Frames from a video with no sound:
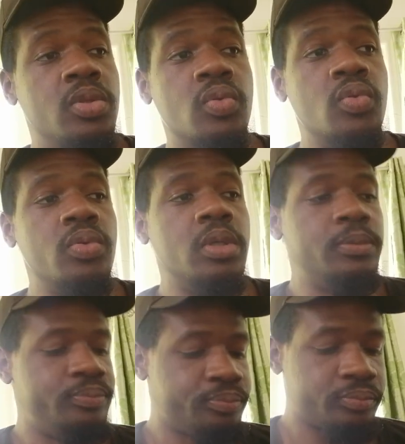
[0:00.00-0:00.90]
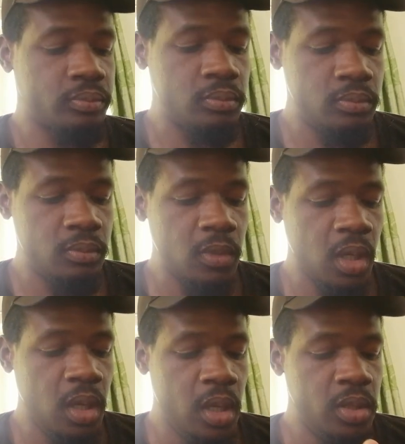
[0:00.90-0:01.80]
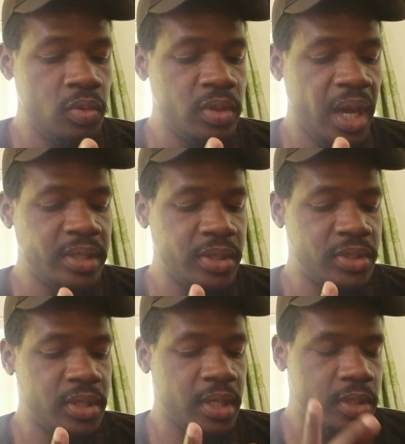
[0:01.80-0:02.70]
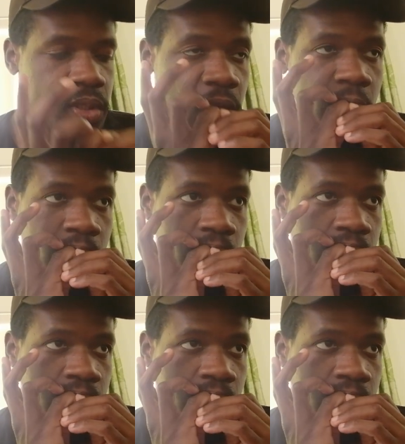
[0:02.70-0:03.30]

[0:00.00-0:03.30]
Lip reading: Dude, the United States